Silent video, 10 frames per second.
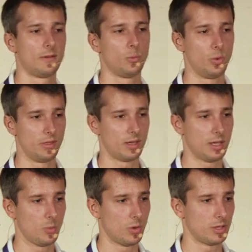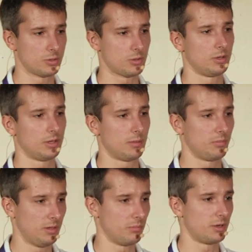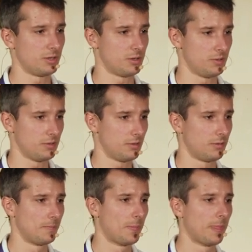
with the K one should end up in partition zero.